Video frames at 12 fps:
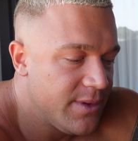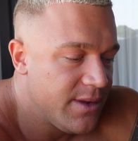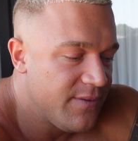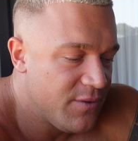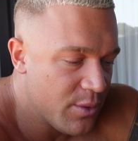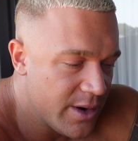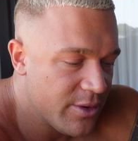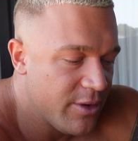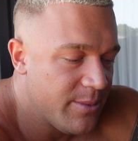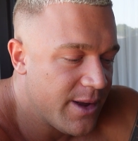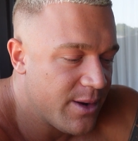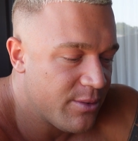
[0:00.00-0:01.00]
If you're
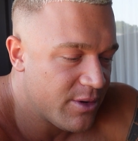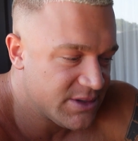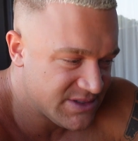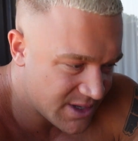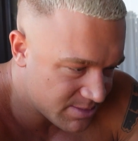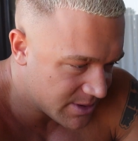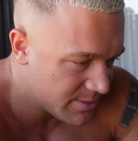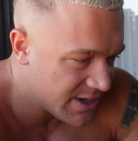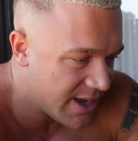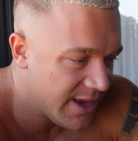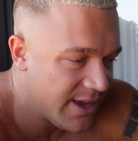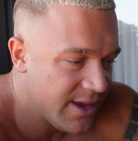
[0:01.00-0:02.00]
wondering about what subs I'm
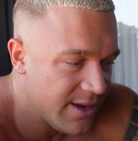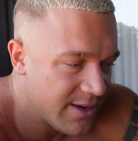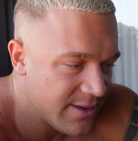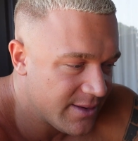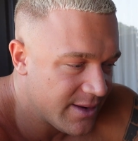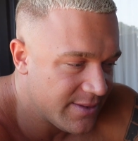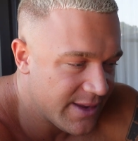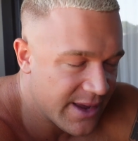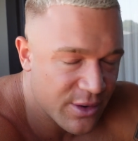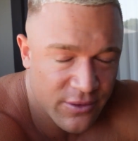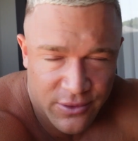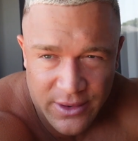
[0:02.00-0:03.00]
taking and the
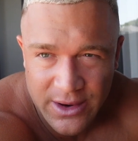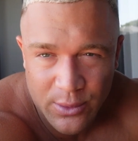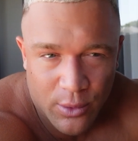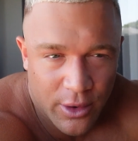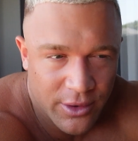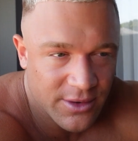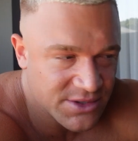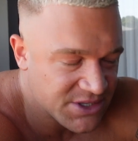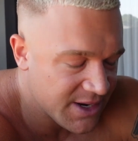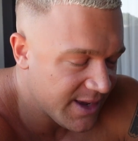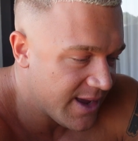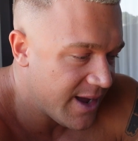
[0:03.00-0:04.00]
health drink and whatnot,
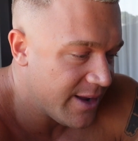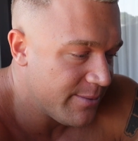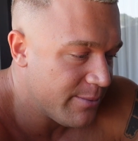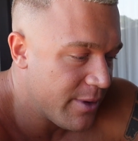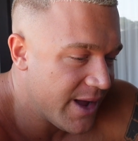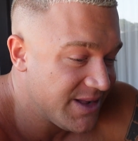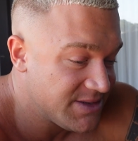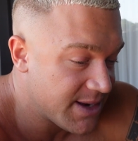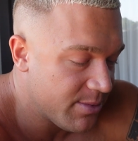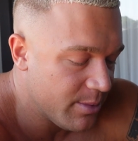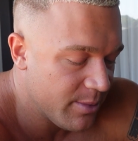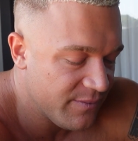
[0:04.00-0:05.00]
check out my
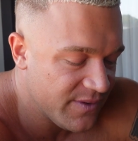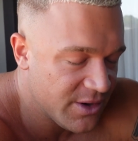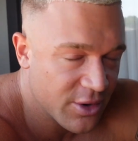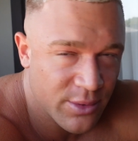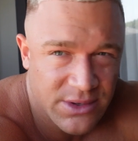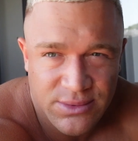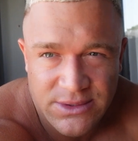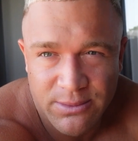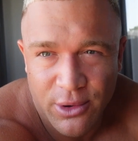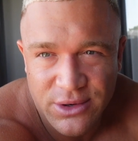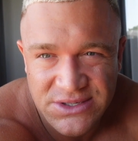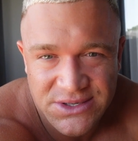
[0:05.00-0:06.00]
supplement video, which was
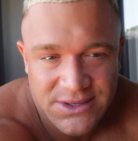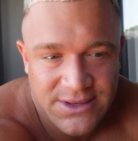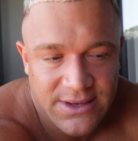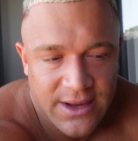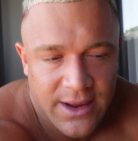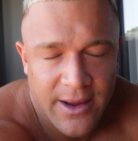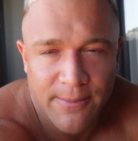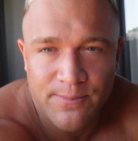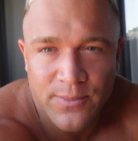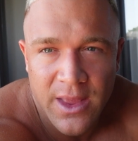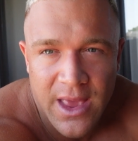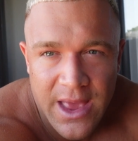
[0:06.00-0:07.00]
posted
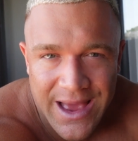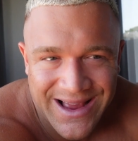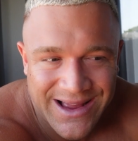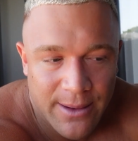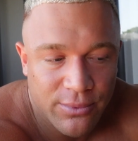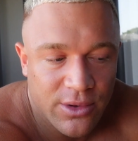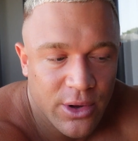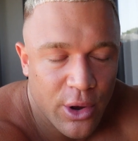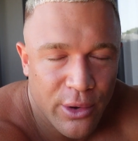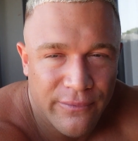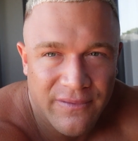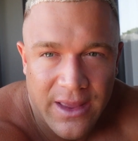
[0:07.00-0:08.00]
a couple
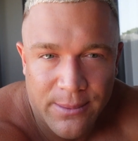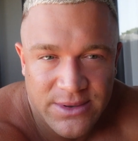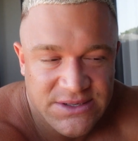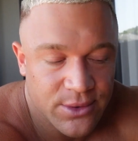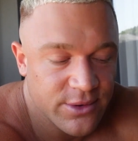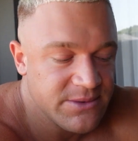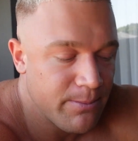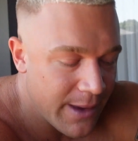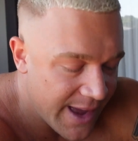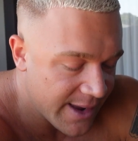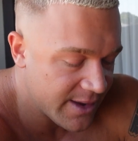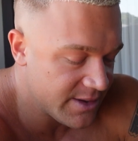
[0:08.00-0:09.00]
of episodes
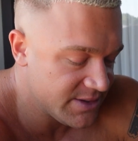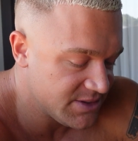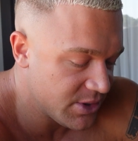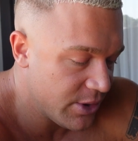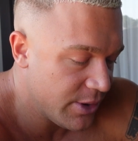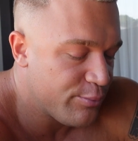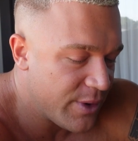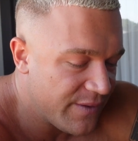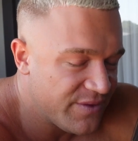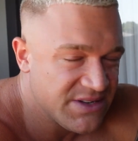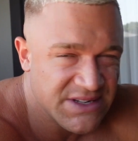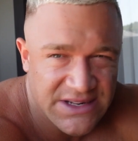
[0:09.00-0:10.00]
back. So
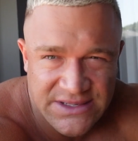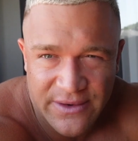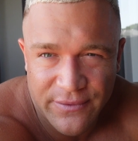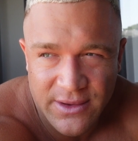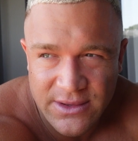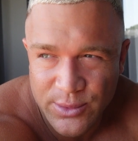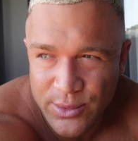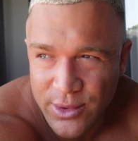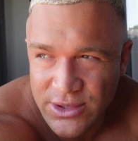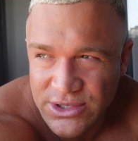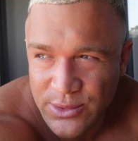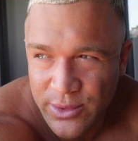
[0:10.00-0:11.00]
breakfast is different to
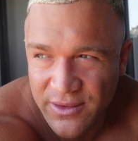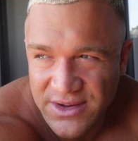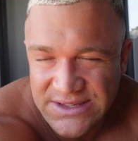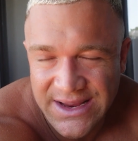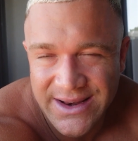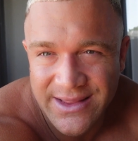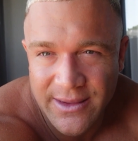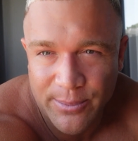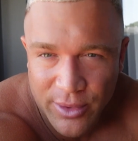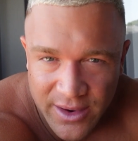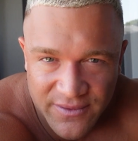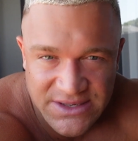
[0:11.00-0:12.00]
what you would have seen in the
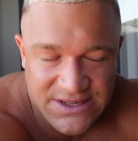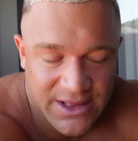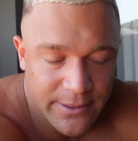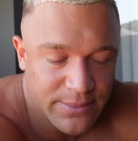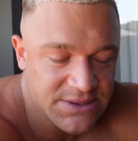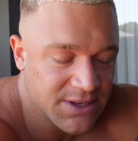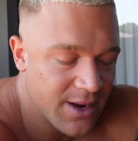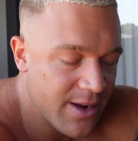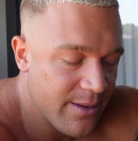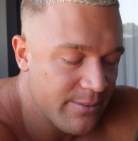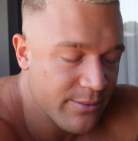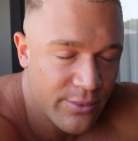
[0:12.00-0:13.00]
previous clips,
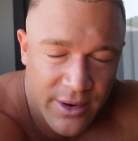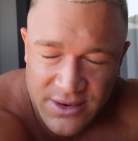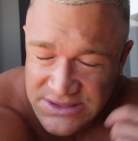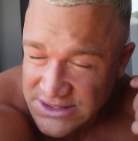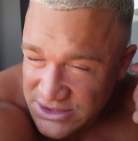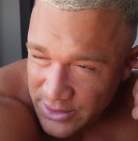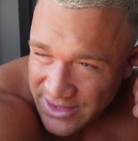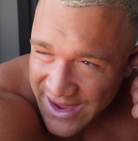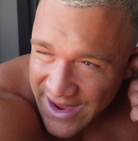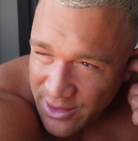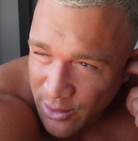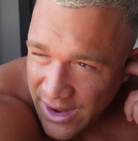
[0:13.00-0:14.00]
where I was just doing
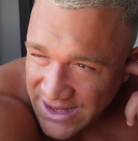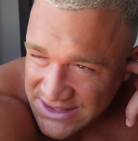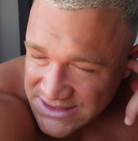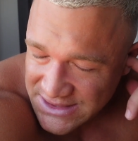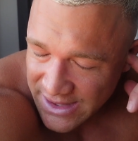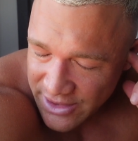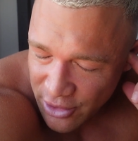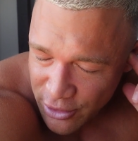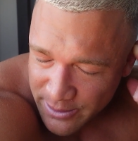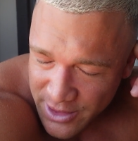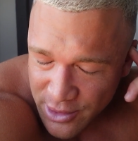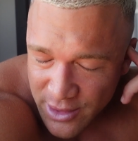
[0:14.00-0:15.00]
the egg whites and
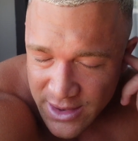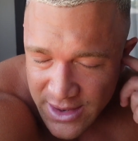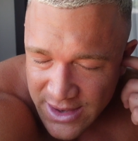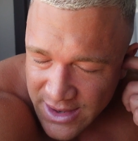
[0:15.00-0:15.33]
oatmeal.